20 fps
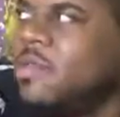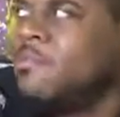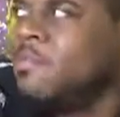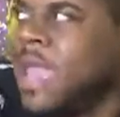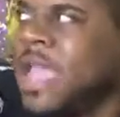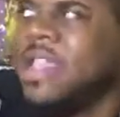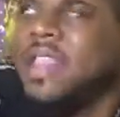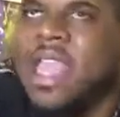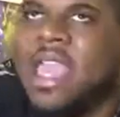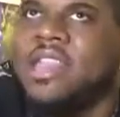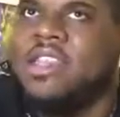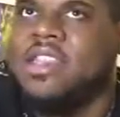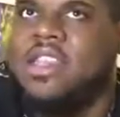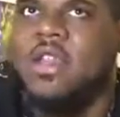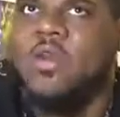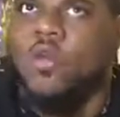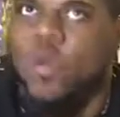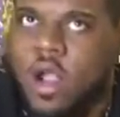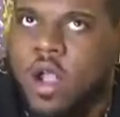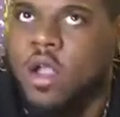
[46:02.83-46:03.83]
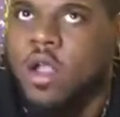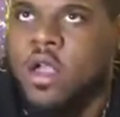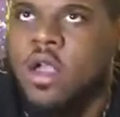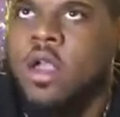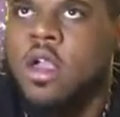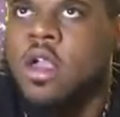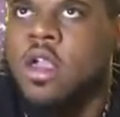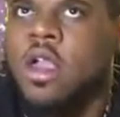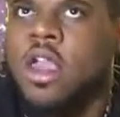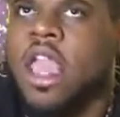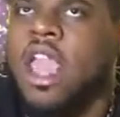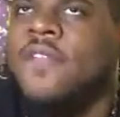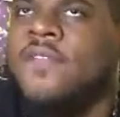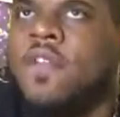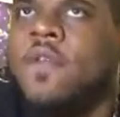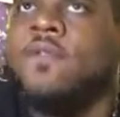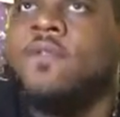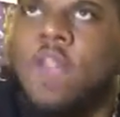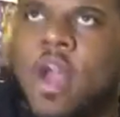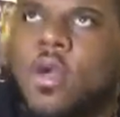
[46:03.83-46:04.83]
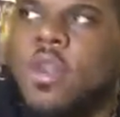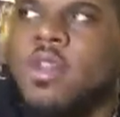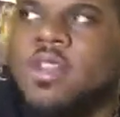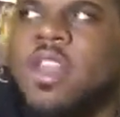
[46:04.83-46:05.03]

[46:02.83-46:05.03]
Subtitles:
make that shit work. If you've noticed,